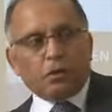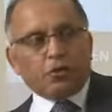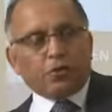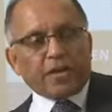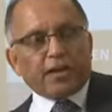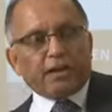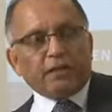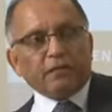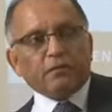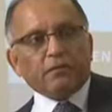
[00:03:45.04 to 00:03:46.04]

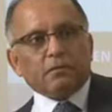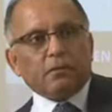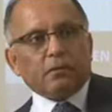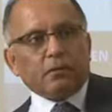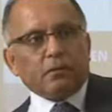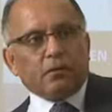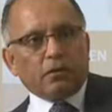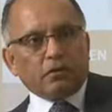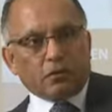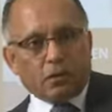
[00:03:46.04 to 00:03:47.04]
Creating,
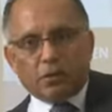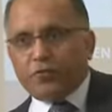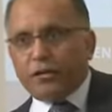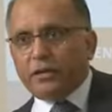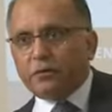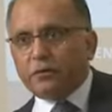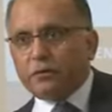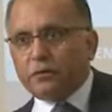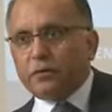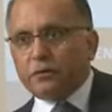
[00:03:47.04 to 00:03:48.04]
delivering,
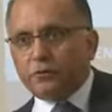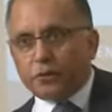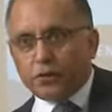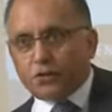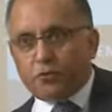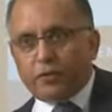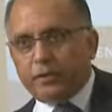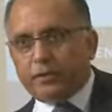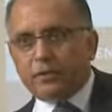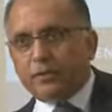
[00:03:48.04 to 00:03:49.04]

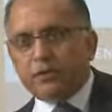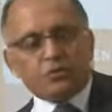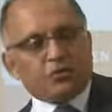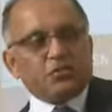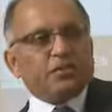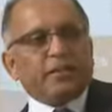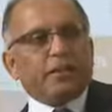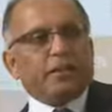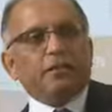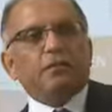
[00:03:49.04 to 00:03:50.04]
nurturing,
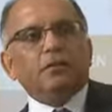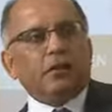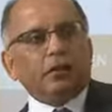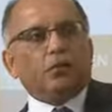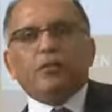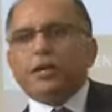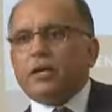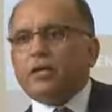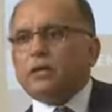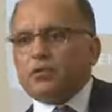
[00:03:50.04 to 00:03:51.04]
sustaining,
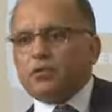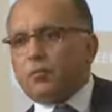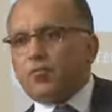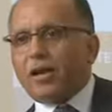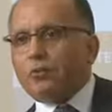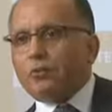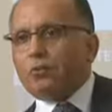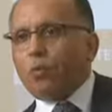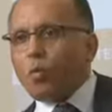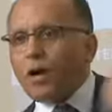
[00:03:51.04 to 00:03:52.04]
innovating customer value.
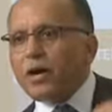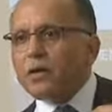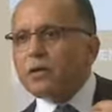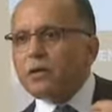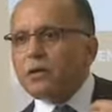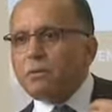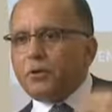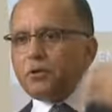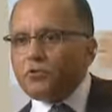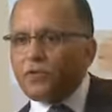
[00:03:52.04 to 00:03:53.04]
Why?
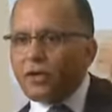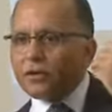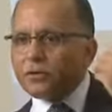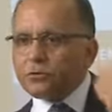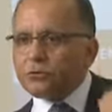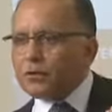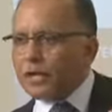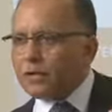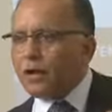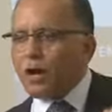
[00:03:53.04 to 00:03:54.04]
Because if I can do
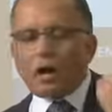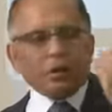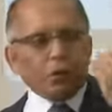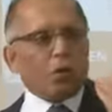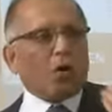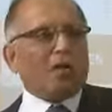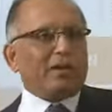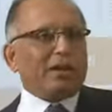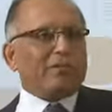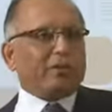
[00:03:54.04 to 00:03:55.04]
that, I know I
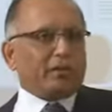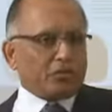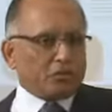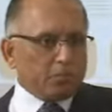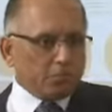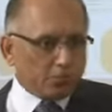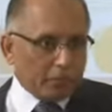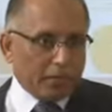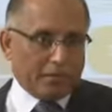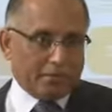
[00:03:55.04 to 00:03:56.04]
will have a customer
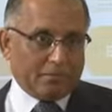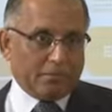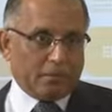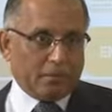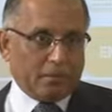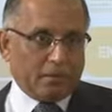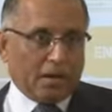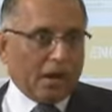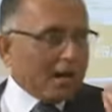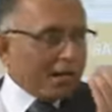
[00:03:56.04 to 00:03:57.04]
today,
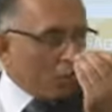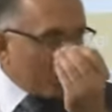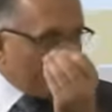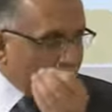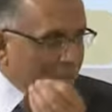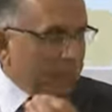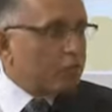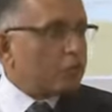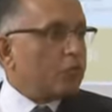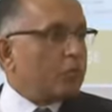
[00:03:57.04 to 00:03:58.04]
and I know I will have a
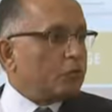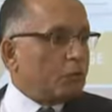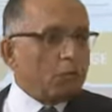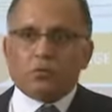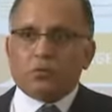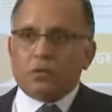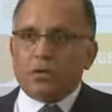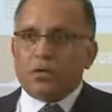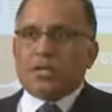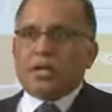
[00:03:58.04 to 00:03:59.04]
customer tomorrow,
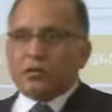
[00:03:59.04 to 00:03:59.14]
and I